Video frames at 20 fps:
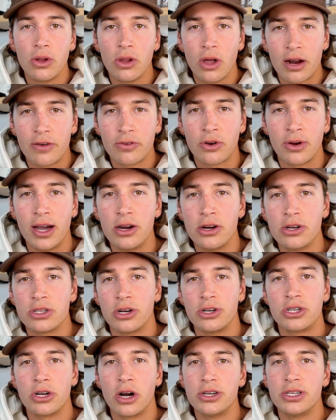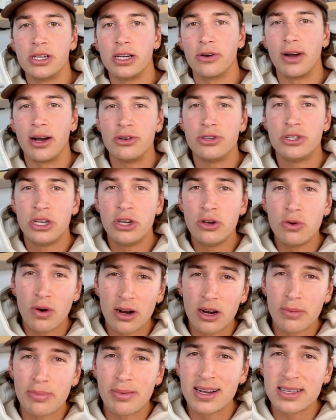lot of creators are charging around
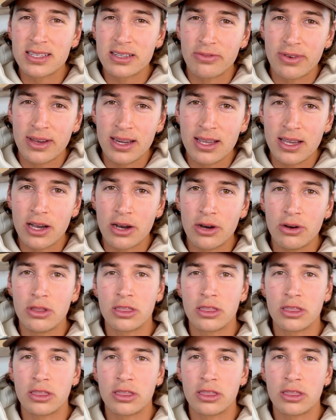200 bucks a video,